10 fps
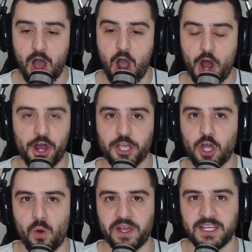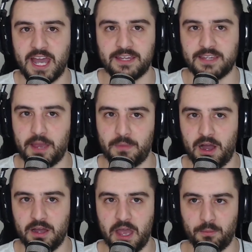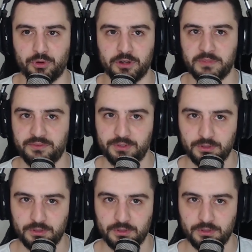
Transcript: I don't go and get Neymar and put him midfield.